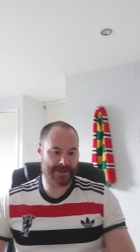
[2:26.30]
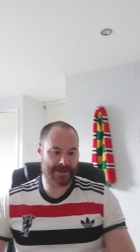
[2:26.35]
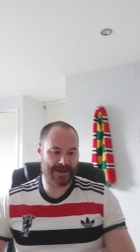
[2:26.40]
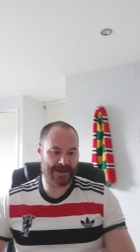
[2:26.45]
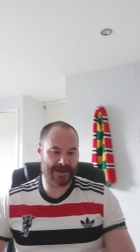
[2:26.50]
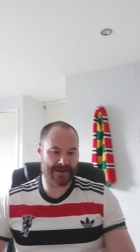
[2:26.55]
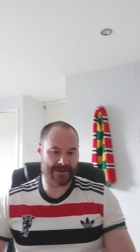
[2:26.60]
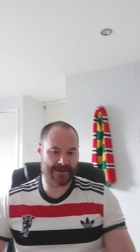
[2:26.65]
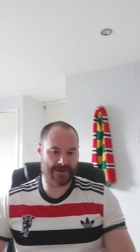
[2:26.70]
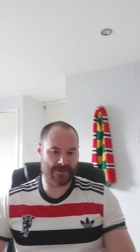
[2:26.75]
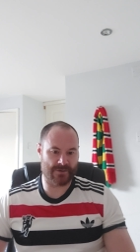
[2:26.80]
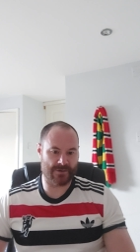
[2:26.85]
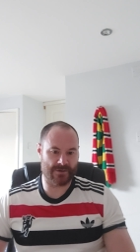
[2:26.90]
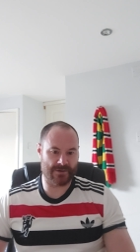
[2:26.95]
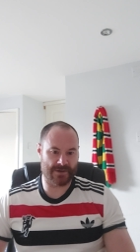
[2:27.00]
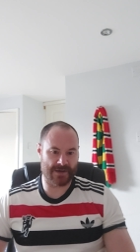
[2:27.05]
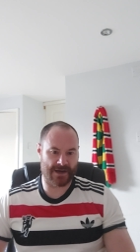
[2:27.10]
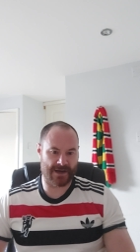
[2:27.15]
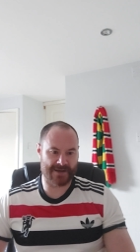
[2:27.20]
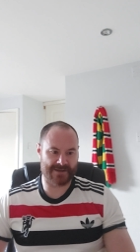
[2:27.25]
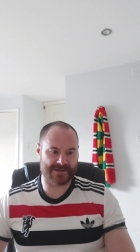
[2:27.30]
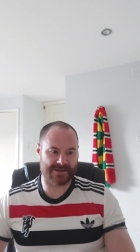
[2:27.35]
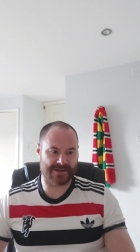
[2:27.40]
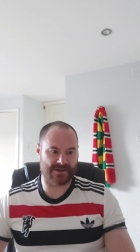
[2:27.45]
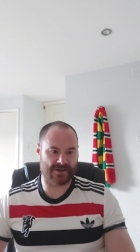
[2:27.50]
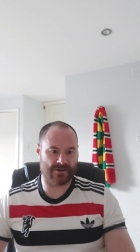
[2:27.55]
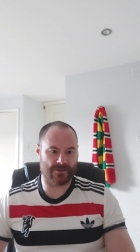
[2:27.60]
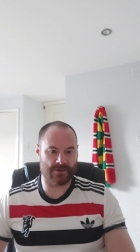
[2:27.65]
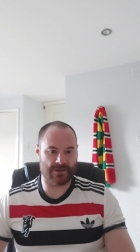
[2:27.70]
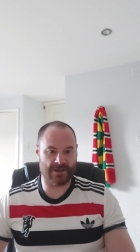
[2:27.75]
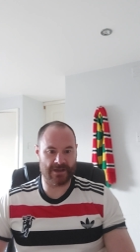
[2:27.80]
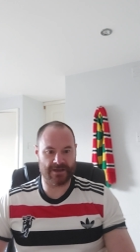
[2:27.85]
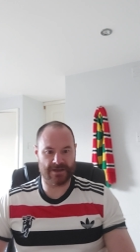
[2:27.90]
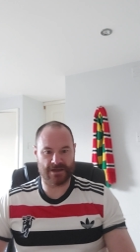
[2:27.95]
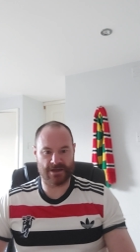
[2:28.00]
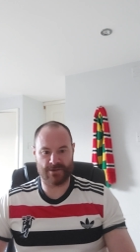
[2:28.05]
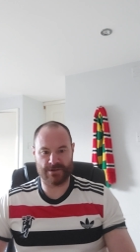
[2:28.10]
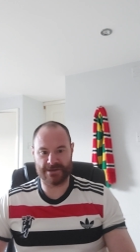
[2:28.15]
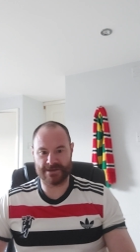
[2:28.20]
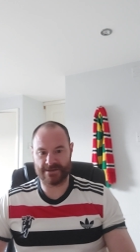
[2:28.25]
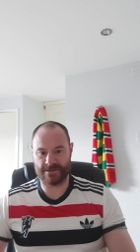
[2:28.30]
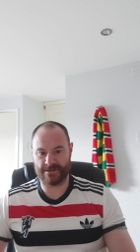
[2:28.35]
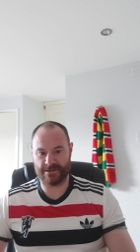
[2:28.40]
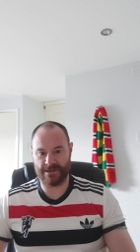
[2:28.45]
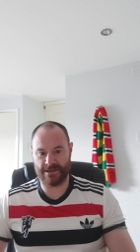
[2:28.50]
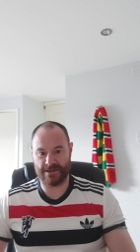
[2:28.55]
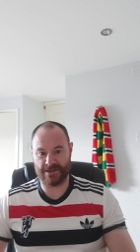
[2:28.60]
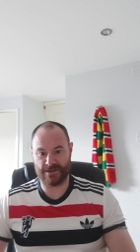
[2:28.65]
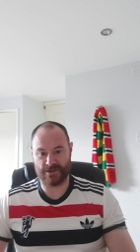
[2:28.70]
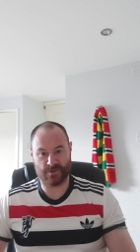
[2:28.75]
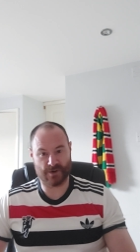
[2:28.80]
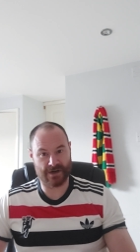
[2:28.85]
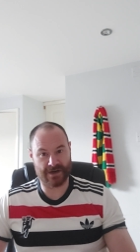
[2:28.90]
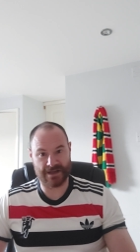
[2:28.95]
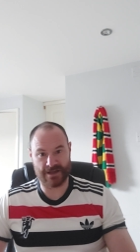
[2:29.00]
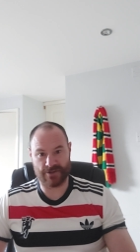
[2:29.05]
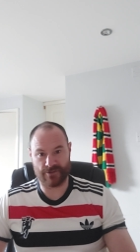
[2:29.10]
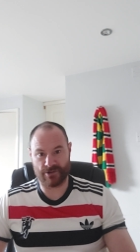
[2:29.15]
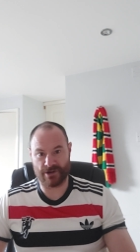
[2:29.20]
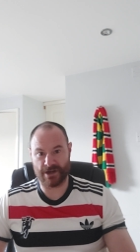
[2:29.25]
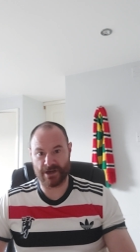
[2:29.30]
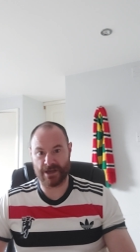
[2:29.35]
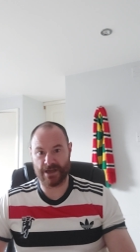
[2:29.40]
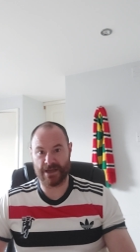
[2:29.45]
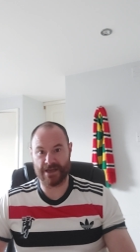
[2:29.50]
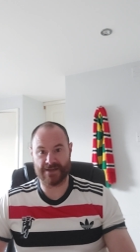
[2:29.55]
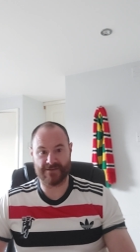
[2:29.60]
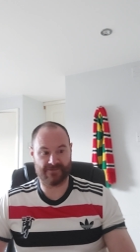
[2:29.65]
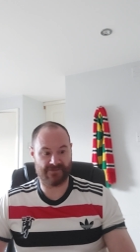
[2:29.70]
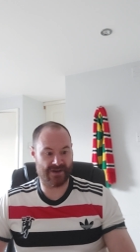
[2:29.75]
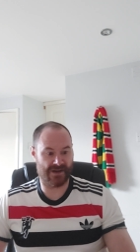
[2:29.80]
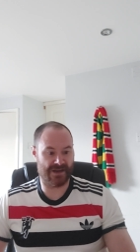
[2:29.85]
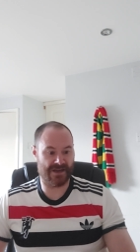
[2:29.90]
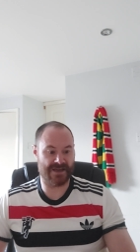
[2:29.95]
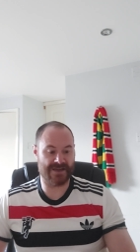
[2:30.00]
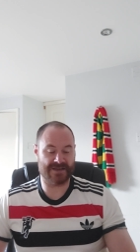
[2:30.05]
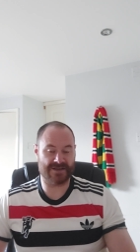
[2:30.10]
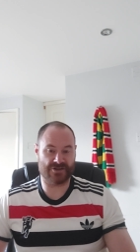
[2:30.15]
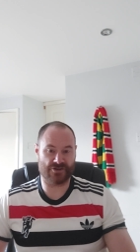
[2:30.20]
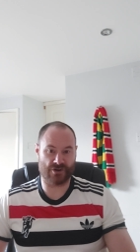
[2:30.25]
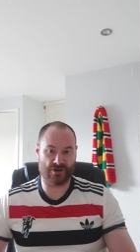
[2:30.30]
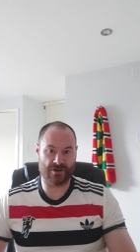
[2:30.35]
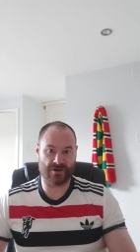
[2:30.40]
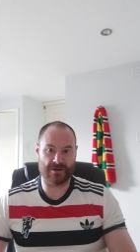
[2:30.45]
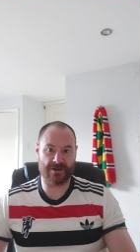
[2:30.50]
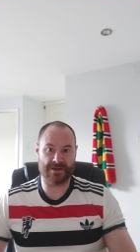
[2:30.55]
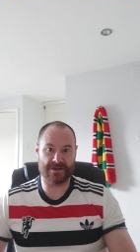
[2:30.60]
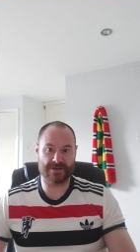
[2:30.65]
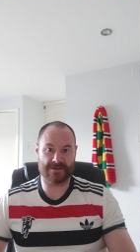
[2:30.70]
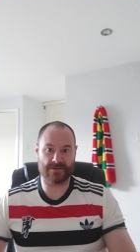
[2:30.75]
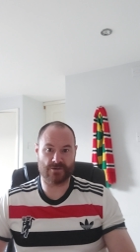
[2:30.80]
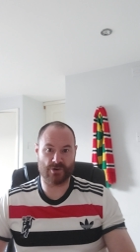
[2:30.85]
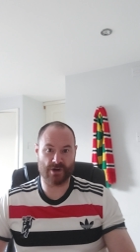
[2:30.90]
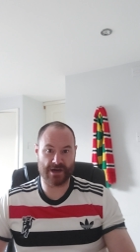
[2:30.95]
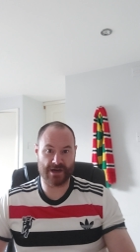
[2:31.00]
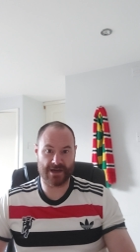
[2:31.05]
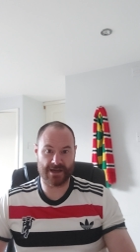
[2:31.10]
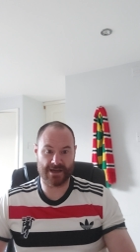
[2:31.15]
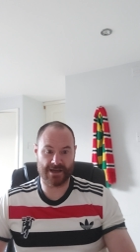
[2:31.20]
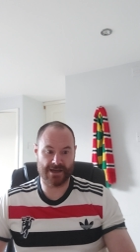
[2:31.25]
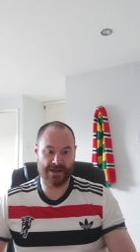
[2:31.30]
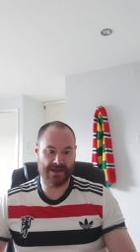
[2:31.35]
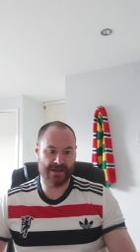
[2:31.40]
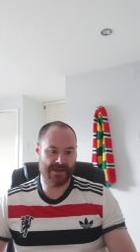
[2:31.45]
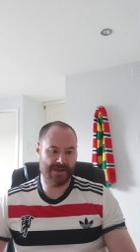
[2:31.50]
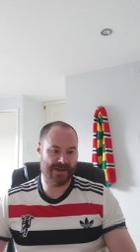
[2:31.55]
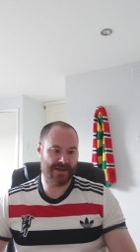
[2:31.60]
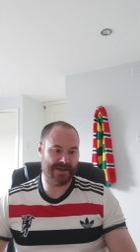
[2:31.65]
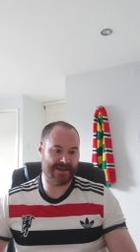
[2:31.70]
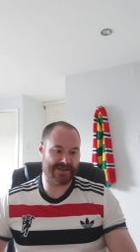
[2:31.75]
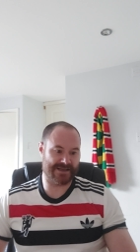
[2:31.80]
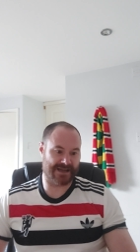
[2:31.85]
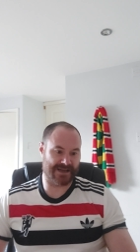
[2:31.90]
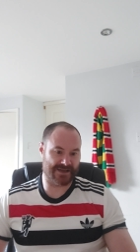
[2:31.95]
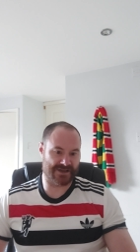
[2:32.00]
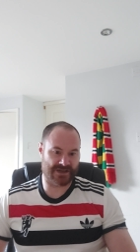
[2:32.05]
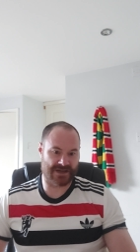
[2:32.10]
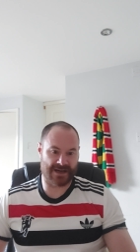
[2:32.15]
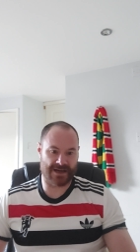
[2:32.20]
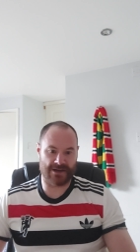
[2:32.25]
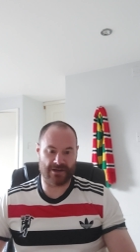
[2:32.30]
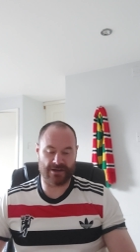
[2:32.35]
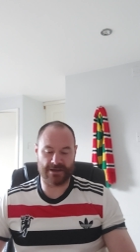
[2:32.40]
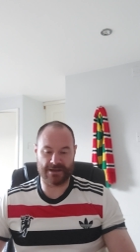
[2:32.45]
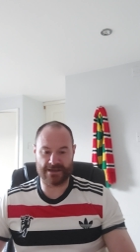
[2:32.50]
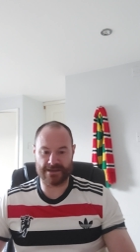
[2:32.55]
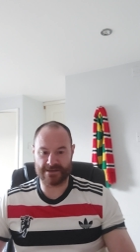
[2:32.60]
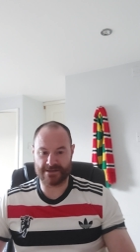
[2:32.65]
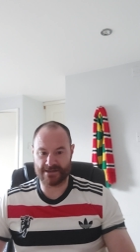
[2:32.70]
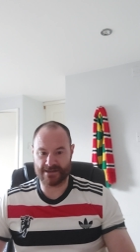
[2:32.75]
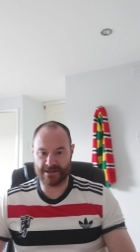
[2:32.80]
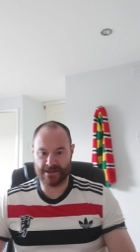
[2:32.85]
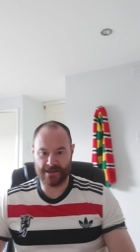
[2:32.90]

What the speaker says: And I think with Ugarte coming in, he's 23, he's fit, he's strong, he's quick, he's agile, he's